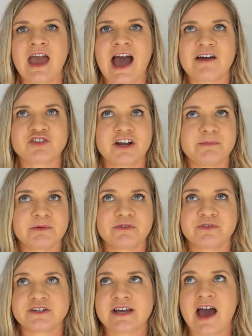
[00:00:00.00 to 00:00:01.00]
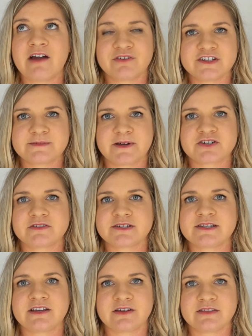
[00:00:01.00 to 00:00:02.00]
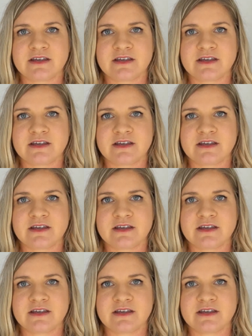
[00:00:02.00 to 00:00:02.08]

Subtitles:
after I'd been referred to every specialist they could